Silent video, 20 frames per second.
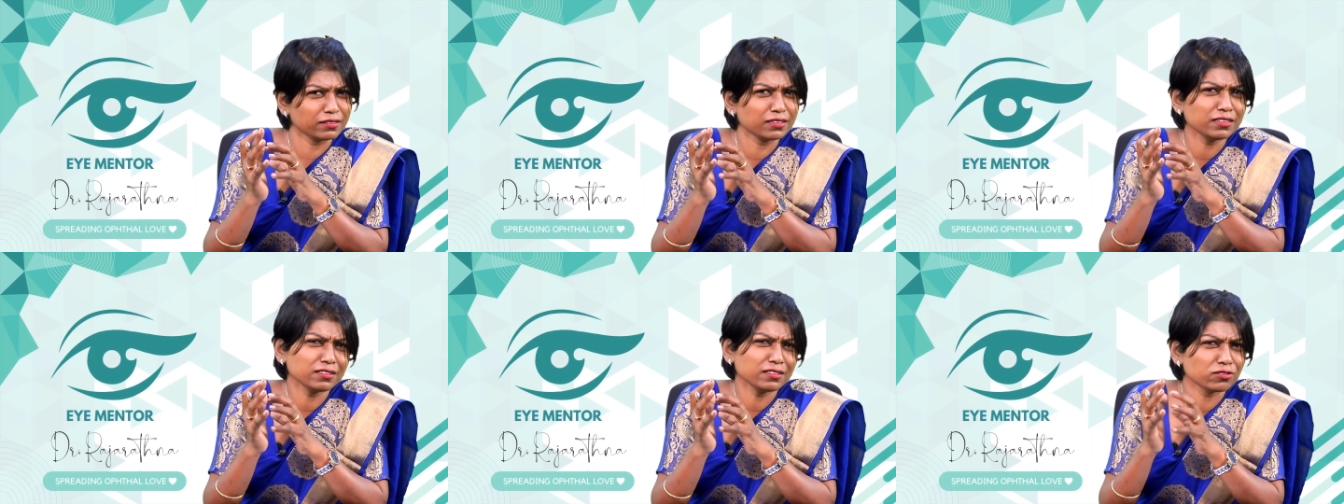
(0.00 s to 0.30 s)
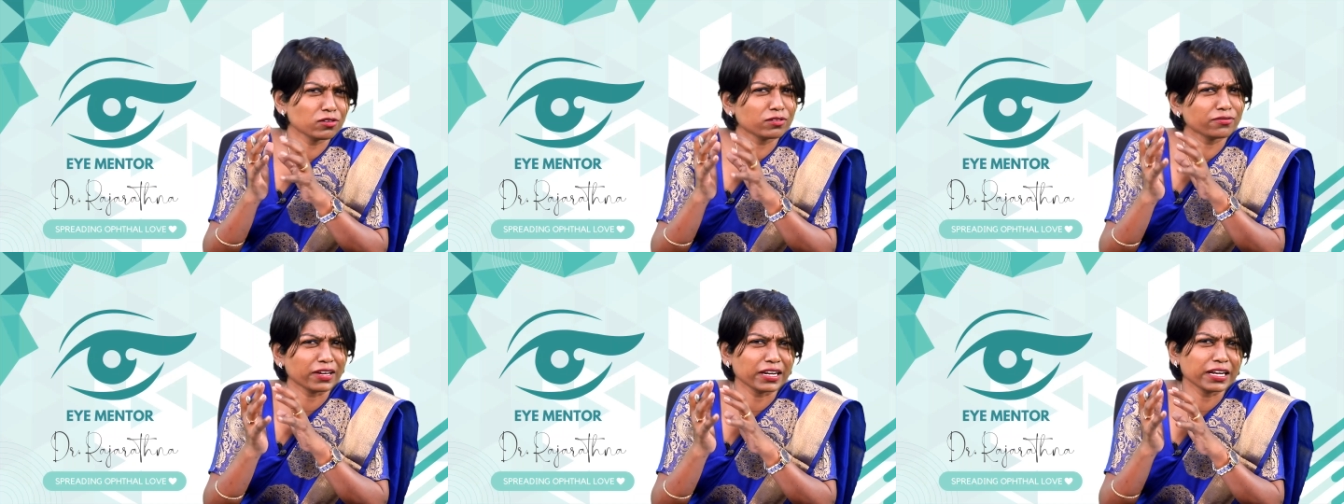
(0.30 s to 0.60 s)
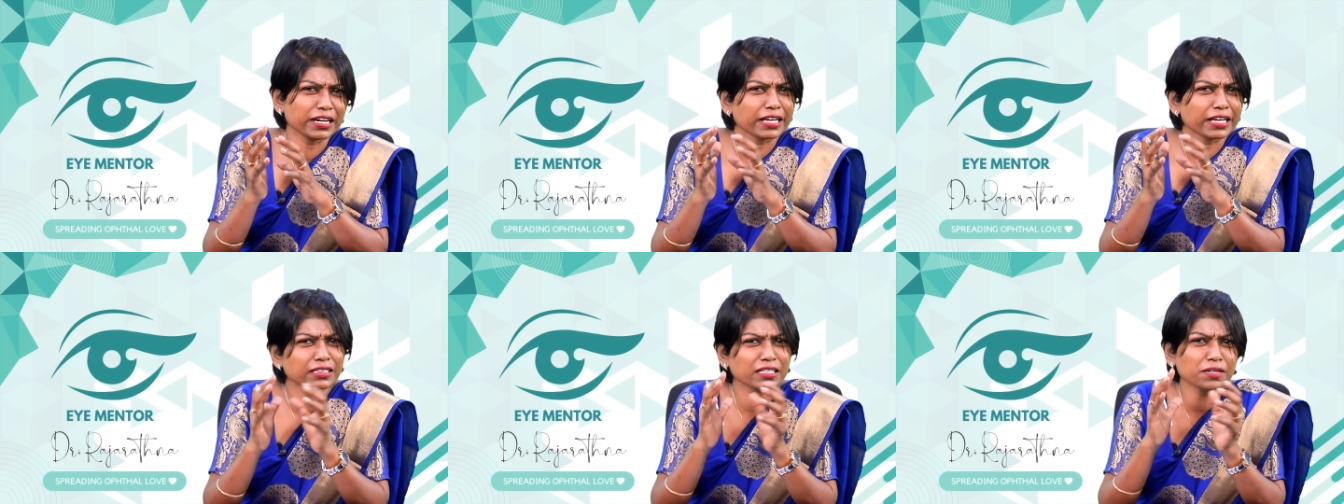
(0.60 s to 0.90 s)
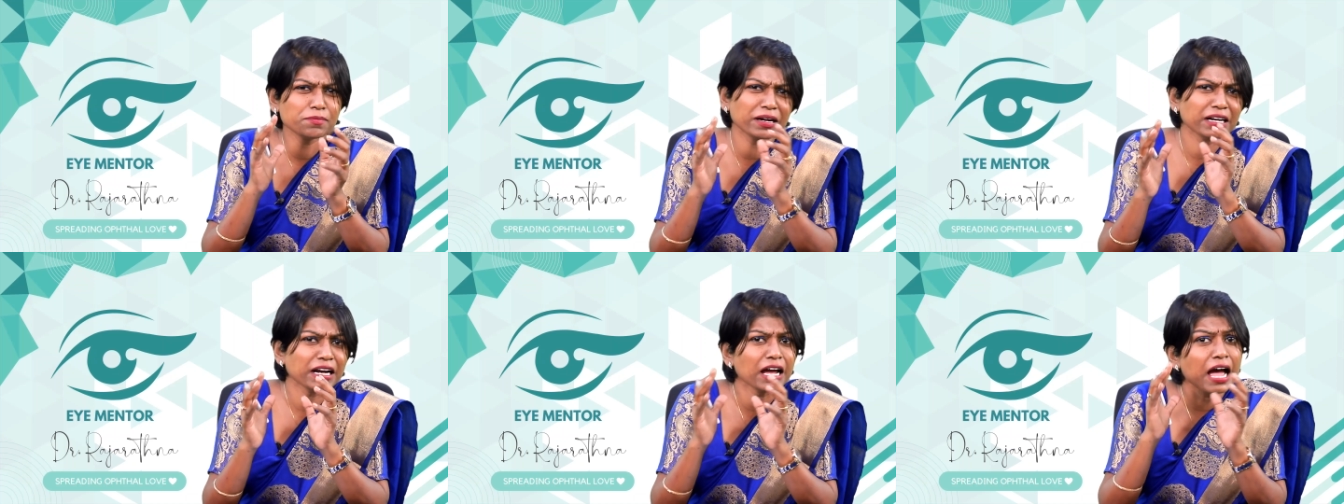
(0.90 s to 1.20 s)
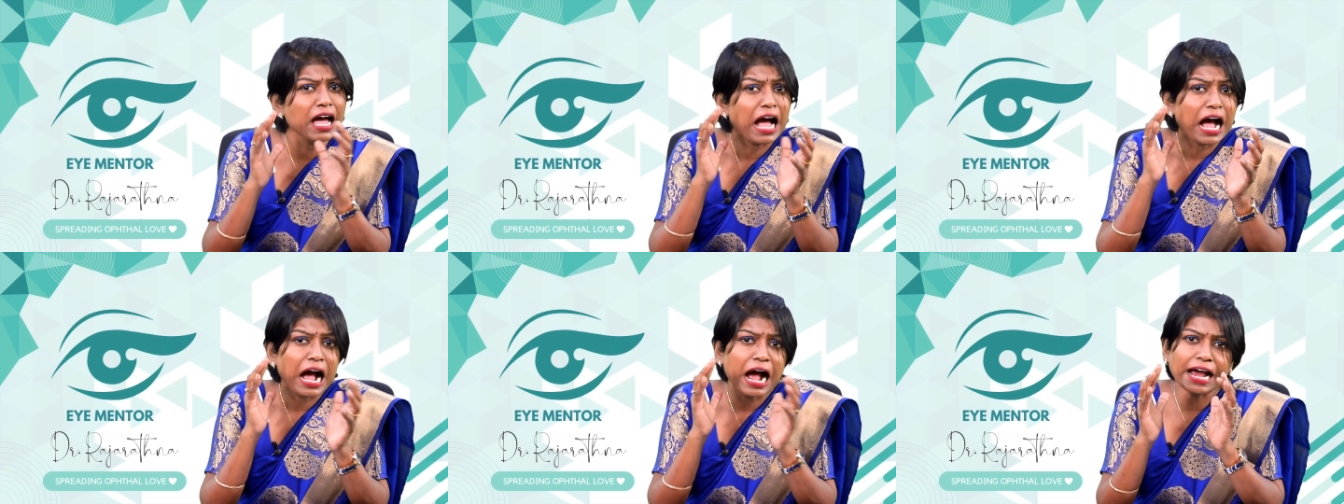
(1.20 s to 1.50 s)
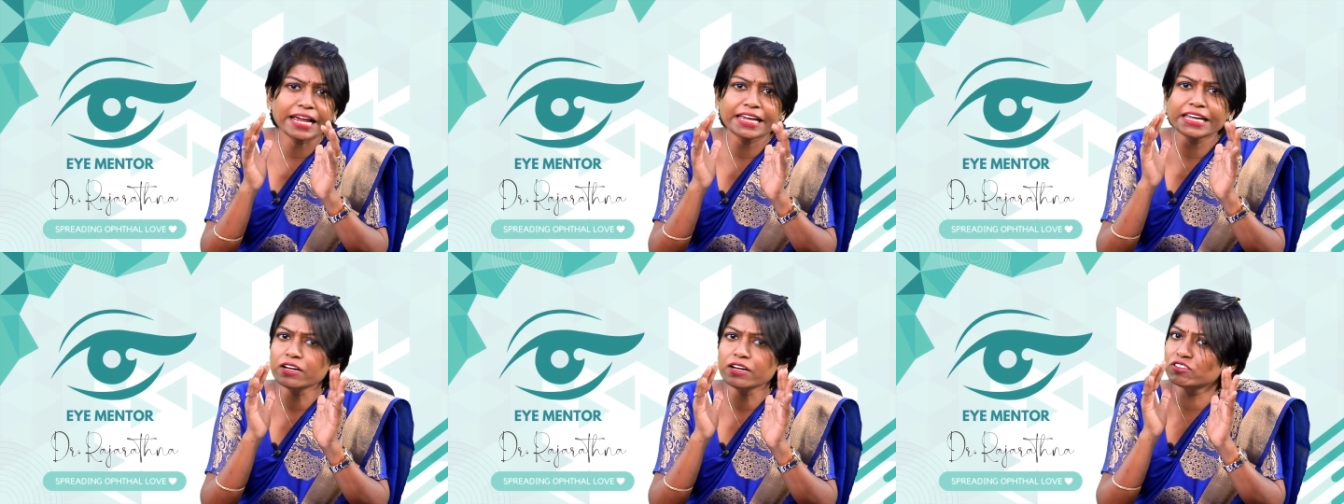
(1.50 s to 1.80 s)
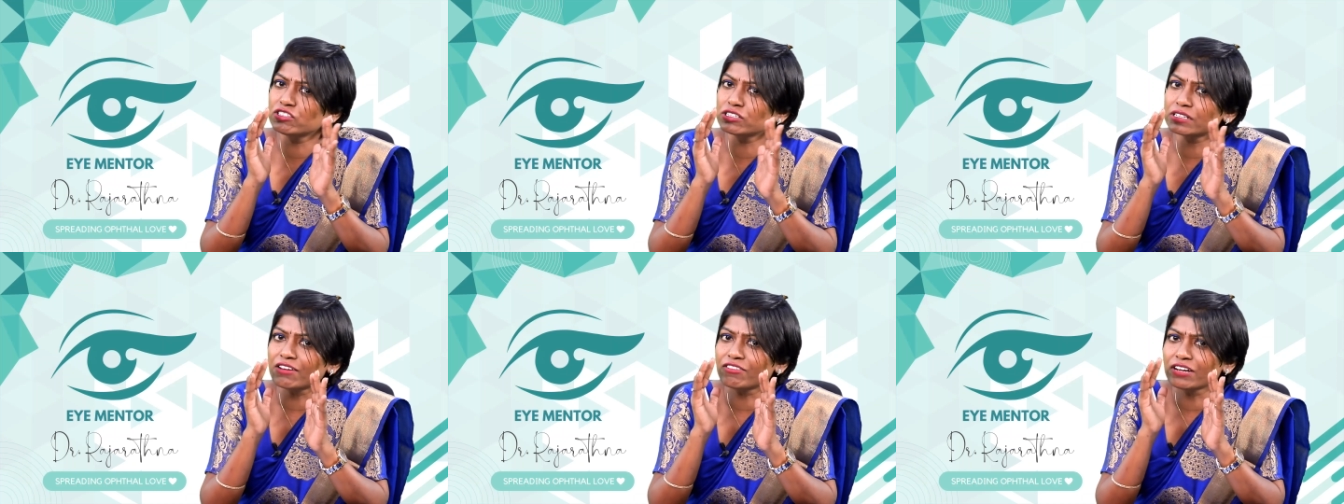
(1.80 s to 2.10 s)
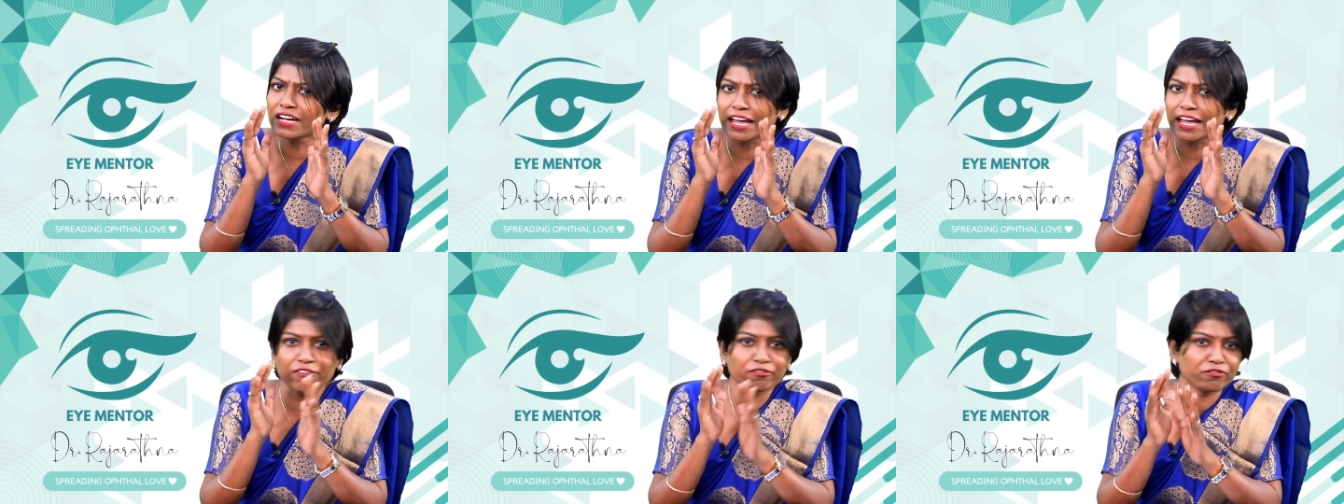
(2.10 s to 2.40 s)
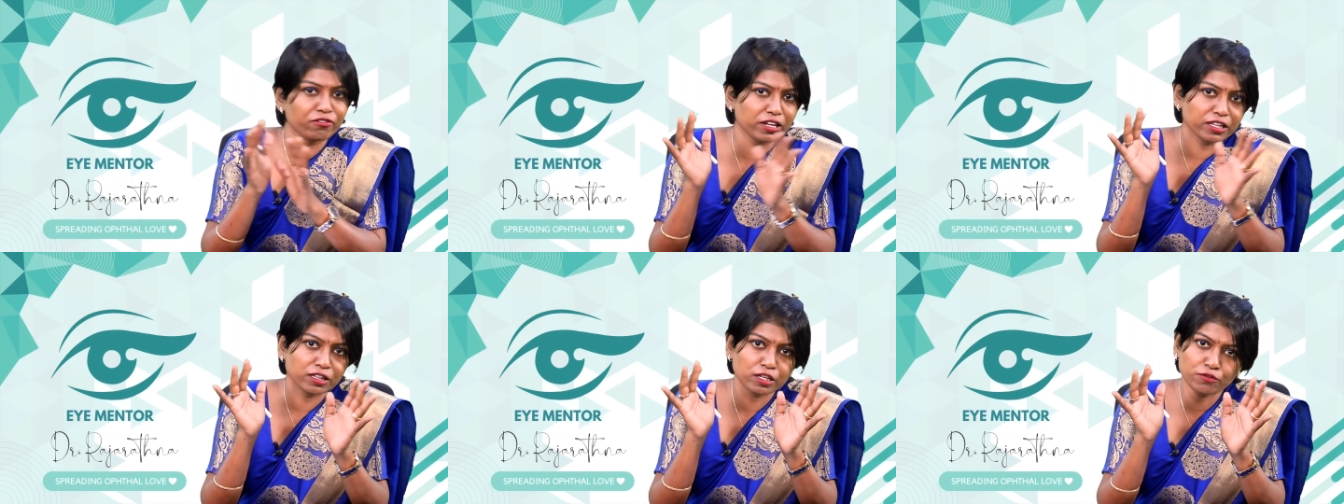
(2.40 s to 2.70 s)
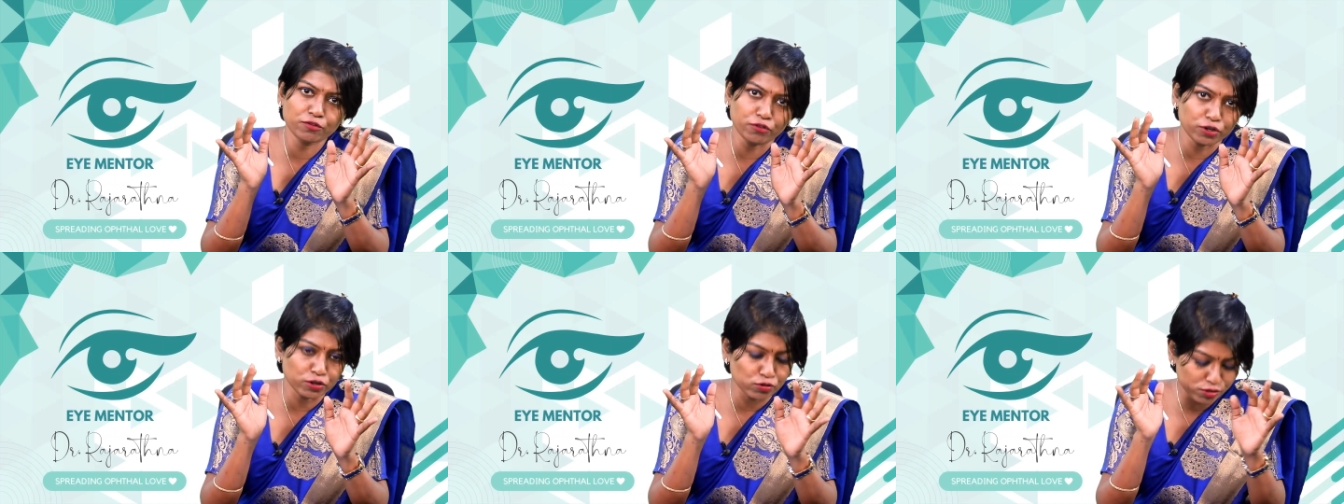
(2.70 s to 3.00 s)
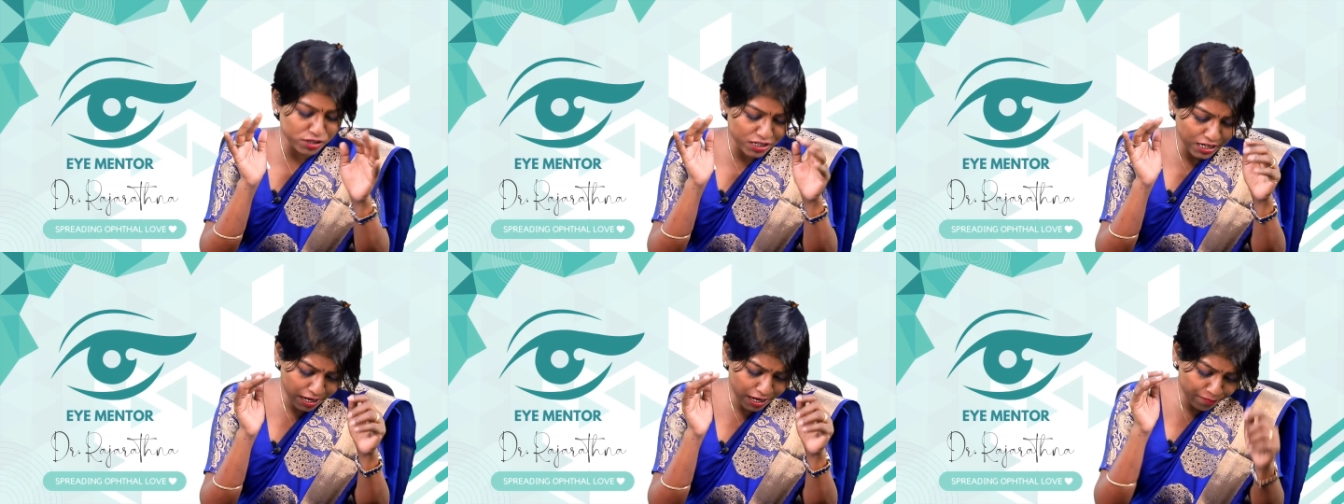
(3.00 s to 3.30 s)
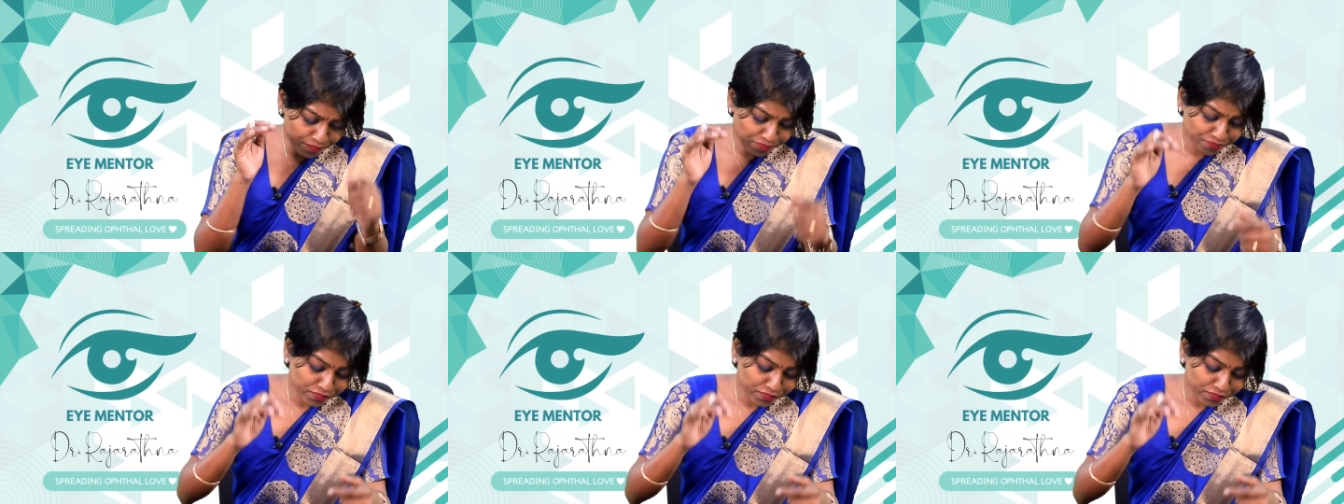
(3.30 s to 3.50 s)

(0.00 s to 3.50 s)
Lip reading: Not very lengthy, but high-yield, which will cover everything for you. Okay,